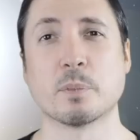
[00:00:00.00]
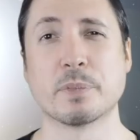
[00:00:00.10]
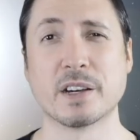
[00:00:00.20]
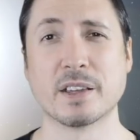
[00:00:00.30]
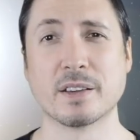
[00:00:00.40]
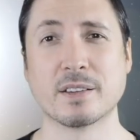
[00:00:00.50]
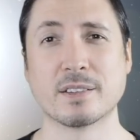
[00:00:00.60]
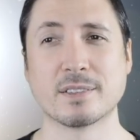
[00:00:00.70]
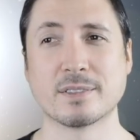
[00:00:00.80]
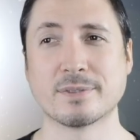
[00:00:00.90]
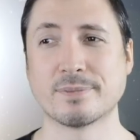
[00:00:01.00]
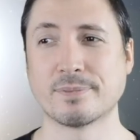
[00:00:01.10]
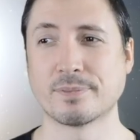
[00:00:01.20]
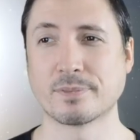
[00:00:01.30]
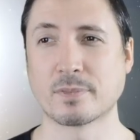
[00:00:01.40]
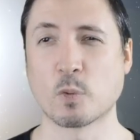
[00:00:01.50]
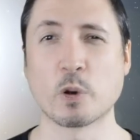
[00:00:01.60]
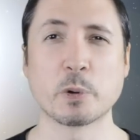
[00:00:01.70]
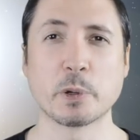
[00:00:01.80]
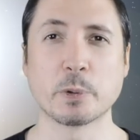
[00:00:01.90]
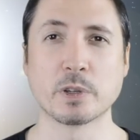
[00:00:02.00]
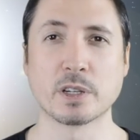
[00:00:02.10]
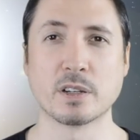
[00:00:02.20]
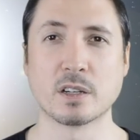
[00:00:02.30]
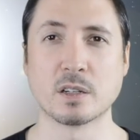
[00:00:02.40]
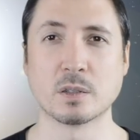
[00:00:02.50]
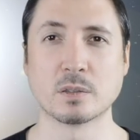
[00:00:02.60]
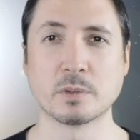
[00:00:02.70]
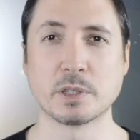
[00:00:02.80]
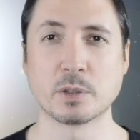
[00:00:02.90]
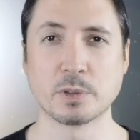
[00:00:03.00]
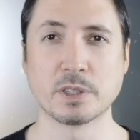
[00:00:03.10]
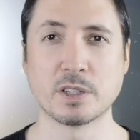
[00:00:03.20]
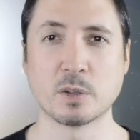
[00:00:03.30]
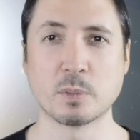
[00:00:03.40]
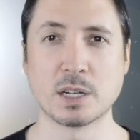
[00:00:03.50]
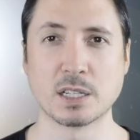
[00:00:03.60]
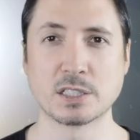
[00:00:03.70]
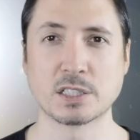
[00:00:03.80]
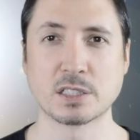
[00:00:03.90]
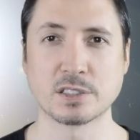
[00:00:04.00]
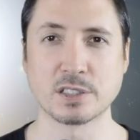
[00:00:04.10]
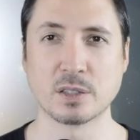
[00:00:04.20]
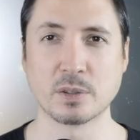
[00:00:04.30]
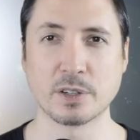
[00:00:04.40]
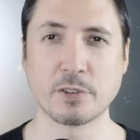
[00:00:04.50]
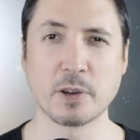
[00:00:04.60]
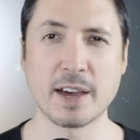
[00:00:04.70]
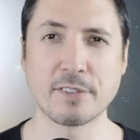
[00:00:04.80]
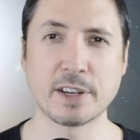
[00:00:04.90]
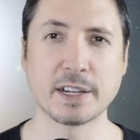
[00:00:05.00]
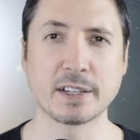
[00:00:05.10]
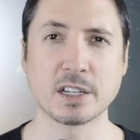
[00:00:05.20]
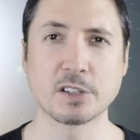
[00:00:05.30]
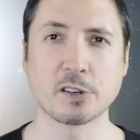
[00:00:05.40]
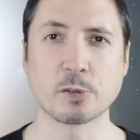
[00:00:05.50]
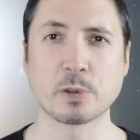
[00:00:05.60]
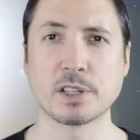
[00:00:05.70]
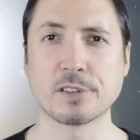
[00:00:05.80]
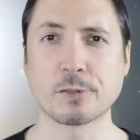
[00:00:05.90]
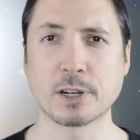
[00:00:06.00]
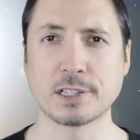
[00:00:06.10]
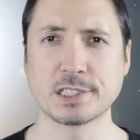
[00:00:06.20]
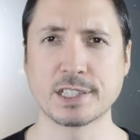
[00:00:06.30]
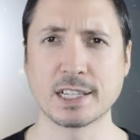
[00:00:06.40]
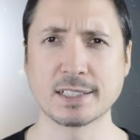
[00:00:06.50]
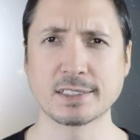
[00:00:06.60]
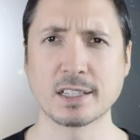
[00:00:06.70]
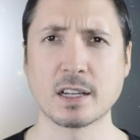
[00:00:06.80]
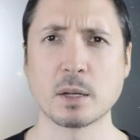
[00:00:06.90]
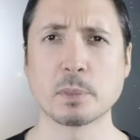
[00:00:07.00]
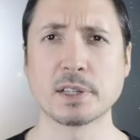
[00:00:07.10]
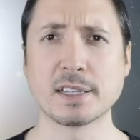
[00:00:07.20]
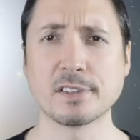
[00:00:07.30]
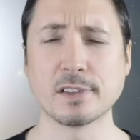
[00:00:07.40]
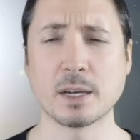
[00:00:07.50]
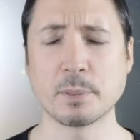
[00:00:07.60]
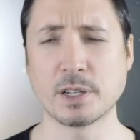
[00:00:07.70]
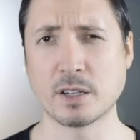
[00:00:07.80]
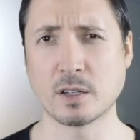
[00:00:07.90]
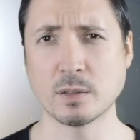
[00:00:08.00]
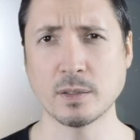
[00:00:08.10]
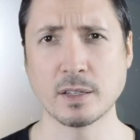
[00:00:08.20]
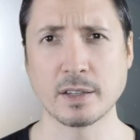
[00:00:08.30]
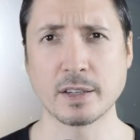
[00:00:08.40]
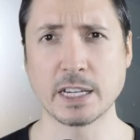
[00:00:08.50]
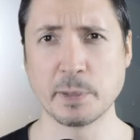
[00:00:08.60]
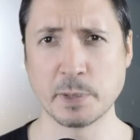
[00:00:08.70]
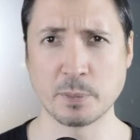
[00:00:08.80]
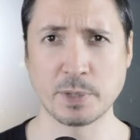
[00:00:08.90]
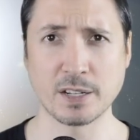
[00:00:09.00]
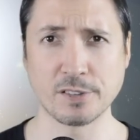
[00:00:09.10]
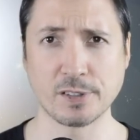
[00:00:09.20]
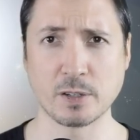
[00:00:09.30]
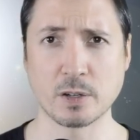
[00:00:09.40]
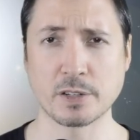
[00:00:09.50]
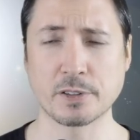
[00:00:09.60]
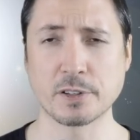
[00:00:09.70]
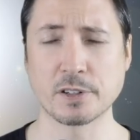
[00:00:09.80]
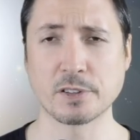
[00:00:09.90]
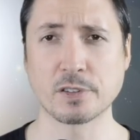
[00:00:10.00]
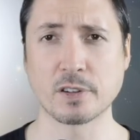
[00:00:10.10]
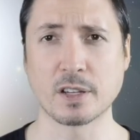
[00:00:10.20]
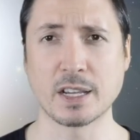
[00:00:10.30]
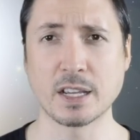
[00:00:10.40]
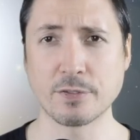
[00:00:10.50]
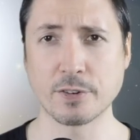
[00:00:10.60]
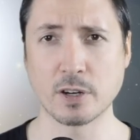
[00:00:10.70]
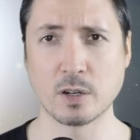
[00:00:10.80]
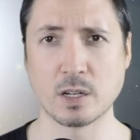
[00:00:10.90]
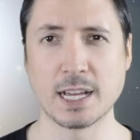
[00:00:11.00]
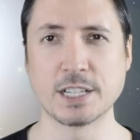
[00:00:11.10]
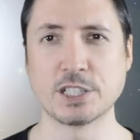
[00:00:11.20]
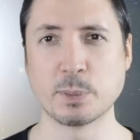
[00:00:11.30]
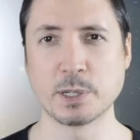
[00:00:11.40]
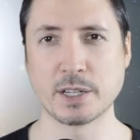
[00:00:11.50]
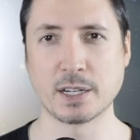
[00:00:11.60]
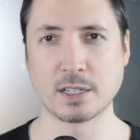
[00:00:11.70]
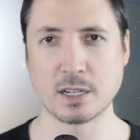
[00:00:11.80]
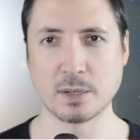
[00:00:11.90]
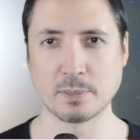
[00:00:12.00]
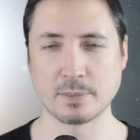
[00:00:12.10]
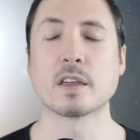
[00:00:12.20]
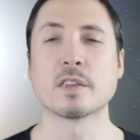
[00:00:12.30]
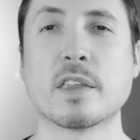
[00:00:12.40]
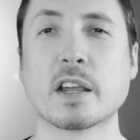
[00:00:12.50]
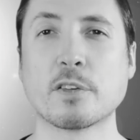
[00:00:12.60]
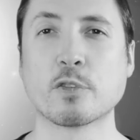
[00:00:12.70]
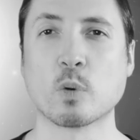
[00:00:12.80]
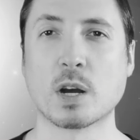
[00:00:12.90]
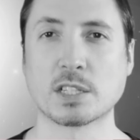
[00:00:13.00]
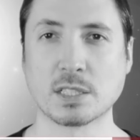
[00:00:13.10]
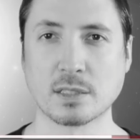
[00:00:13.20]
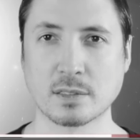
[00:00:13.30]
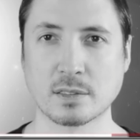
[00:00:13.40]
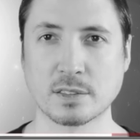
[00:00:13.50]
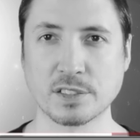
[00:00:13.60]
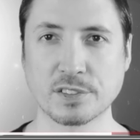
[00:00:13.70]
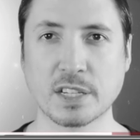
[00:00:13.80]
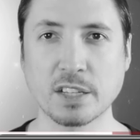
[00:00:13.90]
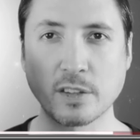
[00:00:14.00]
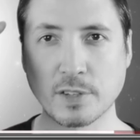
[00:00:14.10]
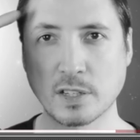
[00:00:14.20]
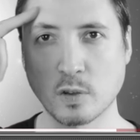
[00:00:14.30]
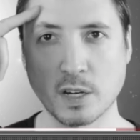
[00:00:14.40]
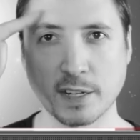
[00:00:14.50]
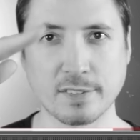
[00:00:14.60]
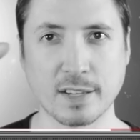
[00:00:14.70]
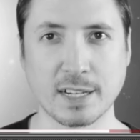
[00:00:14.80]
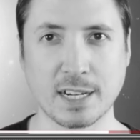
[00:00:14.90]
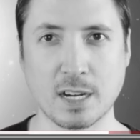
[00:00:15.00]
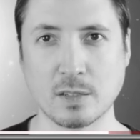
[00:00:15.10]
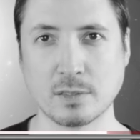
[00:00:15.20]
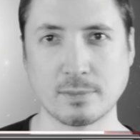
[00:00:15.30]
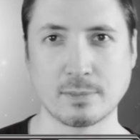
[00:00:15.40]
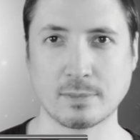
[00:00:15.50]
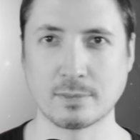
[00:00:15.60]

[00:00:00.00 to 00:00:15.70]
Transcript: But what do we really know? We don't really know much. So if you have any encounters with these strange things, please let me know. Email me at xenohuntersinfo at gmail dot com. Thank you for watching. This is qituvituaq signing out.